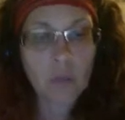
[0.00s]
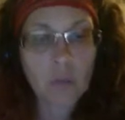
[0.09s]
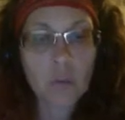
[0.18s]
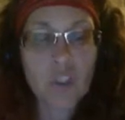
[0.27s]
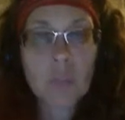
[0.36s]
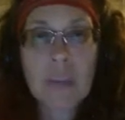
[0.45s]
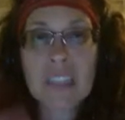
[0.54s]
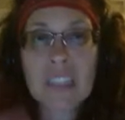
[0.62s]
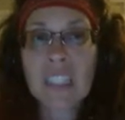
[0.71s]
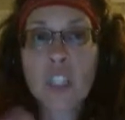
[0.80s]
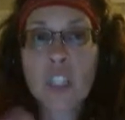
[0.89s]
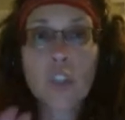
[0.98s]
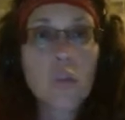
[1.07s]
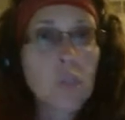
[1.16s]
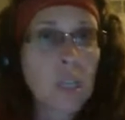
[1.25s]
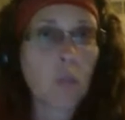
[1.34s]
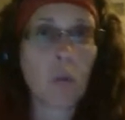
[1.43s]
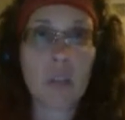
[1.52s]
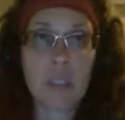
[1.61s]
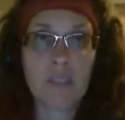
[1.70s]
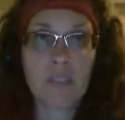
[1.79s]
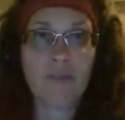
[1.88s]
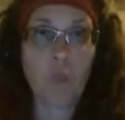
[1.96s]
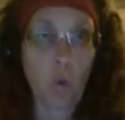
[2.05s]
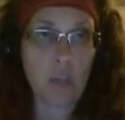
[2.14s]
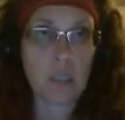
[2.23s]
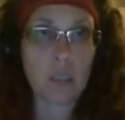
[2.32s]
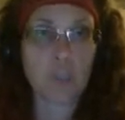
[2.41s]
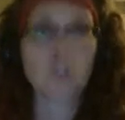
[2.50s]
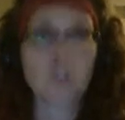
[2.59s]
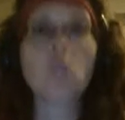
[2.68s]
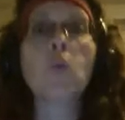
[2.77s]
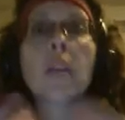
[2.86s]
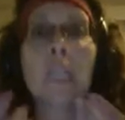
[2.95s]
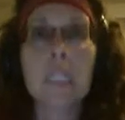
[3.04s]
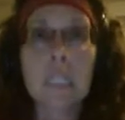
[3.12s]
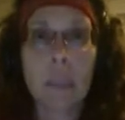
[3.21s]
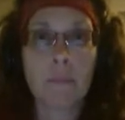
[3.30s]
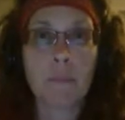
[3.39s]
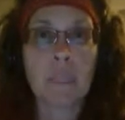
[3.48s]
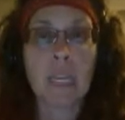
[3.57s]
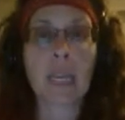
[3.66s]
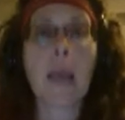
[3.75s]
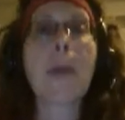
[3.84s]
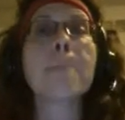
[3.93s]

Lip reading: which is basically using one's voice, doing something